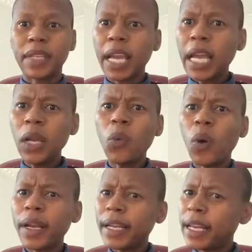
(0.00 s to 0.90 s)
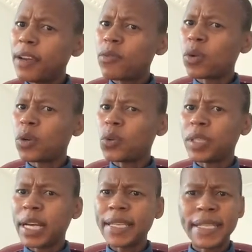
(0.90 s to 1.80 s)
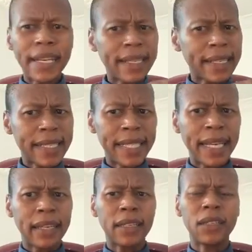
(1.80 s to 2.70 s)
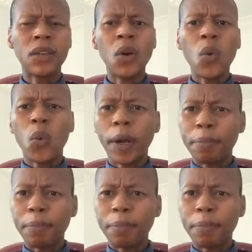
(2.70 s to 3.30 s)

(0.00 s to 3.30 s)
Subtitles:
and everyone who doesn't understand what